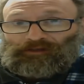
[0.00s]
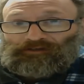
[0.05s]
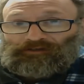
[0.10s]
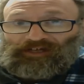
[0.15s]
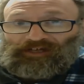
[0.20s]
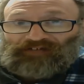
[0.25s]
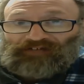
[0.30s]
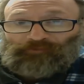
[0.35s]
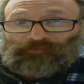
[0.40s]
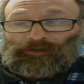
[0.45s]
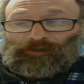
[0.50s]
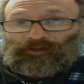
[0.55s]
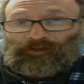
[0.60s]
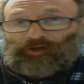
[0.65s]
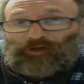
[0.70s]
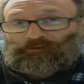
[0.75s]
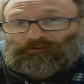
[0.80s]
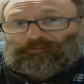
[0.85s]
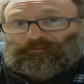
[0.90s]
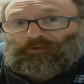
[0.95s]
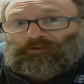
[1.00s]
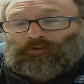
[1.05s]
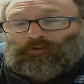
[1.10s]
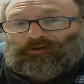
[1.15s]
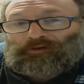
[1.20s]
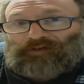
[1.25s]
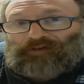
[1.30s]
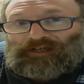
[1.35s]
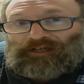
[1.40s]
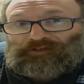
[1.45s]
Last week I
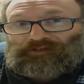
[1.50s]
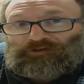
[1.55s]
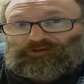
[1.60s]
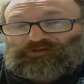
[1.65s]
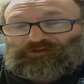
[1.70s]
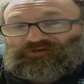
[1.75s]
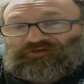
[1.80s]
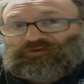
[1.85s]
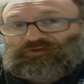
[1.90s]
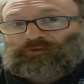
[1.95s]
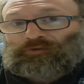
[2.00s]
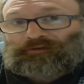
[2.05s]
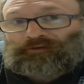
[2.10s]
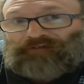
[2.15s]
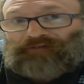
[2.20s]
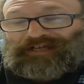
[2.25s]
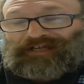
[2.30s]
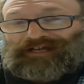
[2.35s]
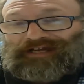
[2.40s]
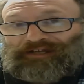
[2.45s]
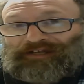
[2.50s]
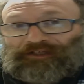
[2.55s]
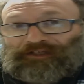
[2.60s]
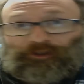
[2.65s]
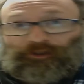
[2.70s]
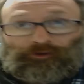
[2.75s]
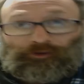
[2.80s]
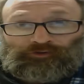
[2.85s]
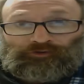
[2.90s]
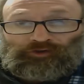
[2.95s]
reported a news story regarding
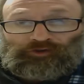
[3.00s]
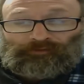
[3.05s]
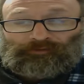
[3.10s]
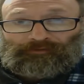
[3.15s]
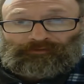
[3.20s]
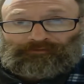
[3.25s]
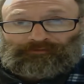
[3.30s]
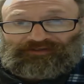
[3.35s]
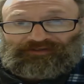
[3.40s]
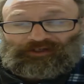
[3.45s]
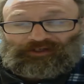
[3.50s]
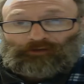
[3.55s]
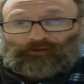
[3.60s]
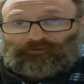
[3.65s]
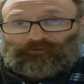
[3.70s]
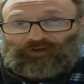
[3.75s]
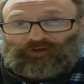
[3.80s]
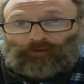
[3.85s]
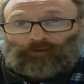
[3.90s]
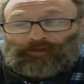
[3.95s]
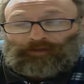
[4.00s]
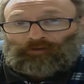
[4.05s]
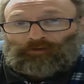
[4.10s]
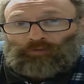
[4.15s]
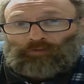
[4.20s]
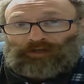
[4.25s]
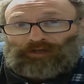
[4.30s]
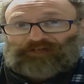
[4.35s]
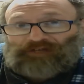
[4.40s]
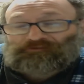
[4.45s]
YouTube and themselves copping a
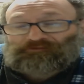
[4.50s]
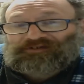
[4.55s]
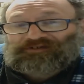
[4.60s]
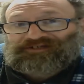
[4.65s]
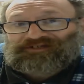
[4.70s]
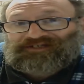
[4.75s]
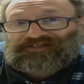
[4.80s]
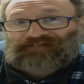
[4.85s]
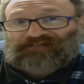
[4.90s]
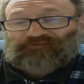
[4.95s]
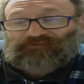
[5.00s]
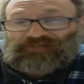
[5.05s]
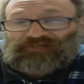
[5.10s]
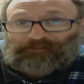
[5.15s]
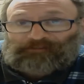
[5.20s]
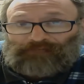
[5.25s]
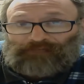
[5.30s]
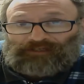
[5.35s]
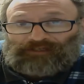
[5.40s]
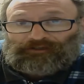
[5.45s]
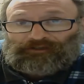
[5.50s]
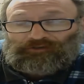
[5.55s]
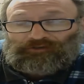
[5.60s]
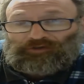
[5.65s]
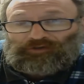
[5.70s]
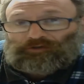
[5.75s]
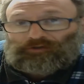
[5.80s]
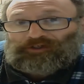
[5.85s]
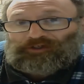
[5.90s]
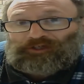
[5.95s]
$170 million
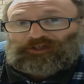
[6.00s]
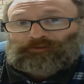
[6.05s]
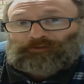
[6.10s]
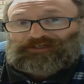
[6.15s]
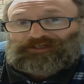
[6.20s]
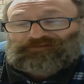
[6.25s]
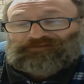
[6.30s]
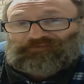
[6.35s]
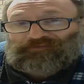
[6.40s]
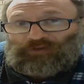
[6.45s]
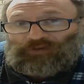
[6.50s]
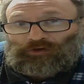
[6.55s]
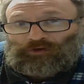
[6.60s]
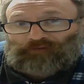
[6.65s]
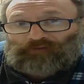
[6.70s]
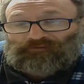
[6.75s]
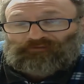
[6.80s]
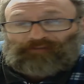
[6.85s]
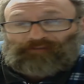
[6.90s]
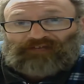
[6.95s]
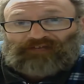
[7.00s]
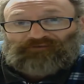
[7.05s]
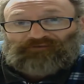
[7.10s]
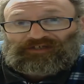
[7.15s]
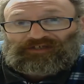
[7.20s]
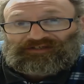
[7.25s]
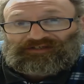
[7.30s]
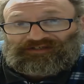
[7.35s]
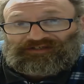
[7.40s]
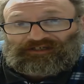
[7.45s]
US fine from the
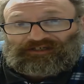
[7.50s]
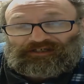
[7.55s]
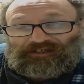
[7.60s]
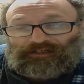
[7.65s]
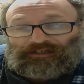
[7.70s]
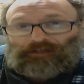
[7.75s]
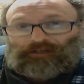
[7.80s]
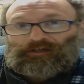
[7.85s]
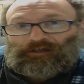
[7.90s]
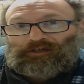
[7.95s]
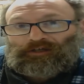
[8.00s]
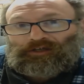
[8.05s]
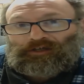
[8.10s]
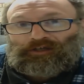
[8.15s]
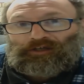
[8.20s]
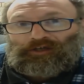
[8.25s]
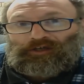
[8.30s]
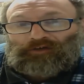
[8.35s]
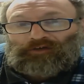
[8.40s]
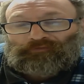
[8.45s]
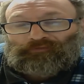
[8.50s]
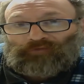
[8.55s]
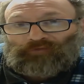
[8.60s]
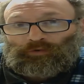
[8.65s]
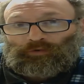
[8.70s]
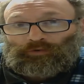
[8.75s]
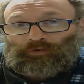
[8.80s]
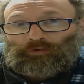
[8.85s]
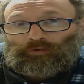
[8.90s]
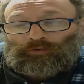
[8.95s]
FTC
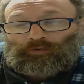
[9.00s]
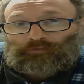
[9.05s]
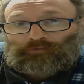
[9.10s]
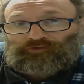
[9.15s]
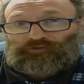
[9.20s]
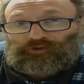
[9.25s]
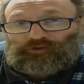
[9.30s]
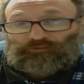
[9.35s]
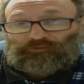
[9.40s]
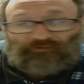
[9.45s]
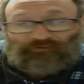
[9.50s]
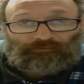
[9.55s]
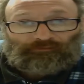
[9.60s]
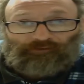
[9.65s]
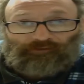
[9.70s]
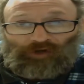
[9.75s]
for children